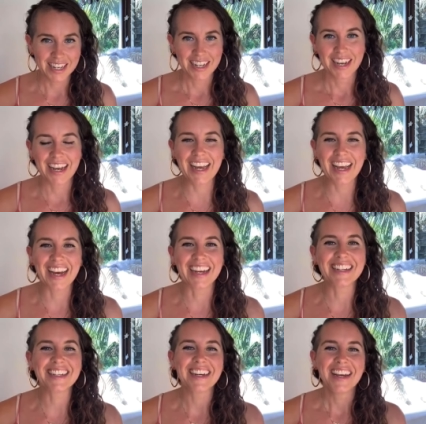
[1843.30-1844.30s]

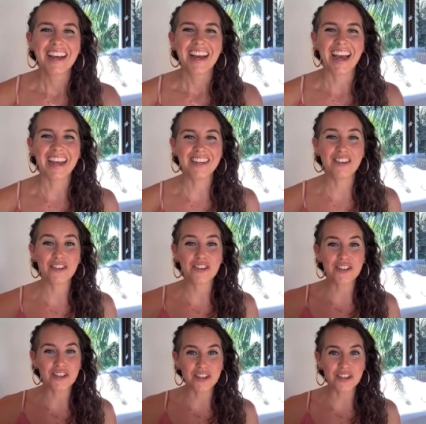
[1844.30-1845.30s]
and and your
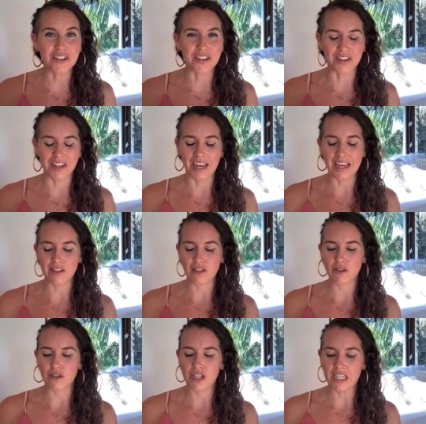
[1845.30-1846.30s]
journal and so
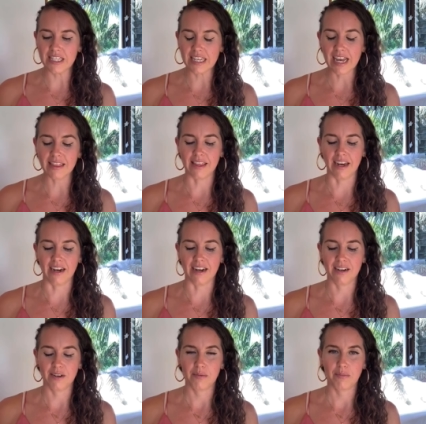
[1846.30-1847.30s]
she sat
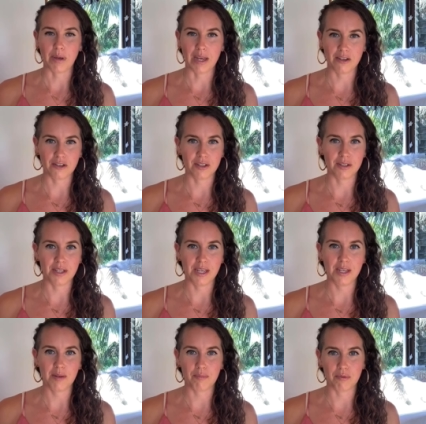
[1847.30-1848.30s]
there patiently
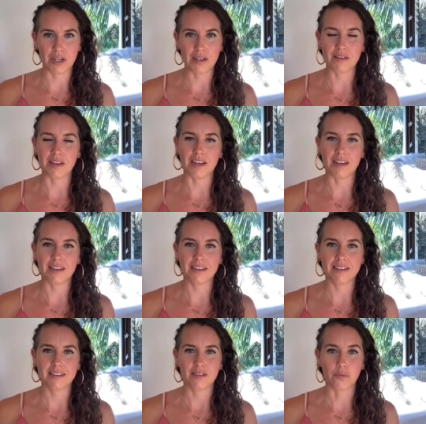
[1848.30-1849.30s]
breathing
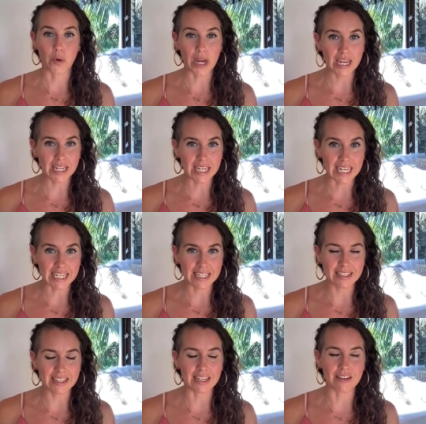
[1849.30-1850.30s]
waiting
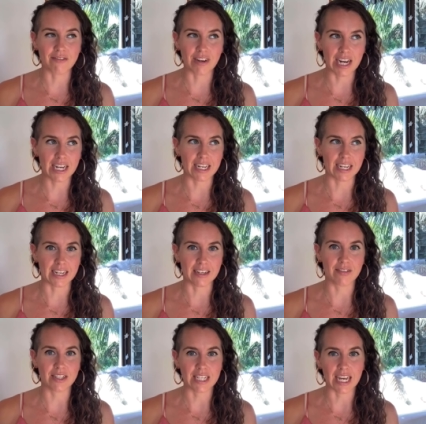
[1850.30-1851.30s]
inviting for
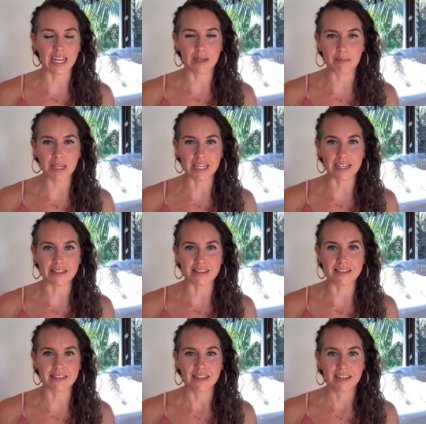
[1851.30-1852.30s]
10 minutes
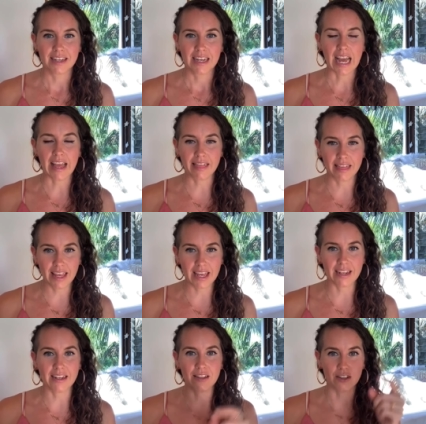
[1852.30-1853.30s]
and
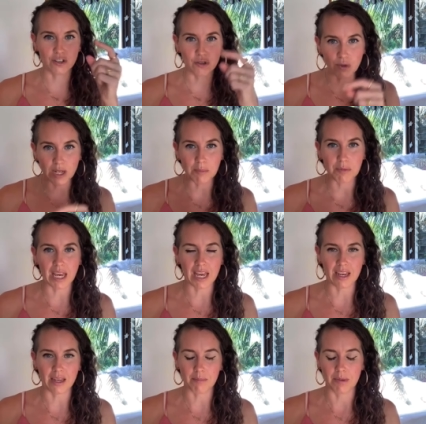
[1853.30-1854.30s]
then the dream
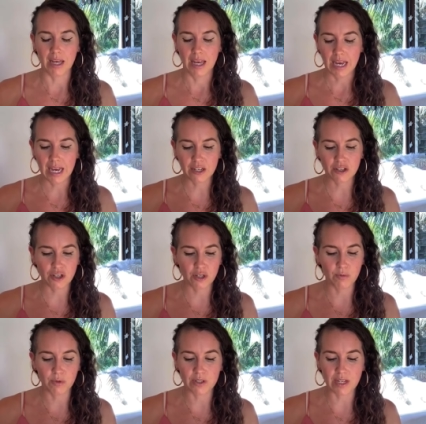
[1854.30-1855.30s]
came and she
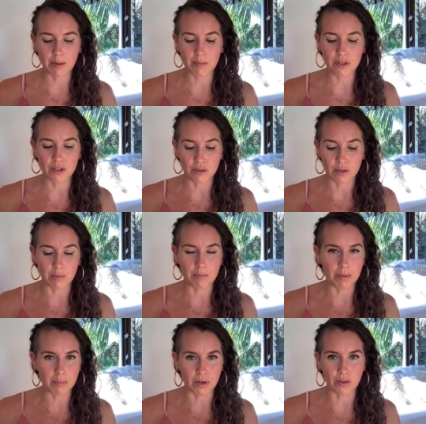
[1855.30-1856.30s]
was able to
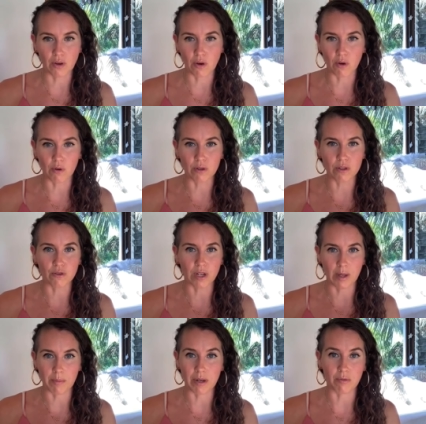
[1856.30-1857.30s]
remember the whole dream
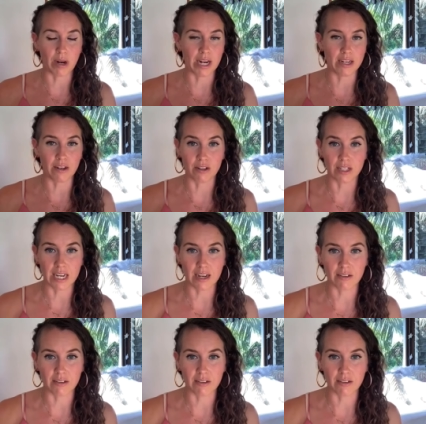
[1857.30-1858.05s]
and write it all down.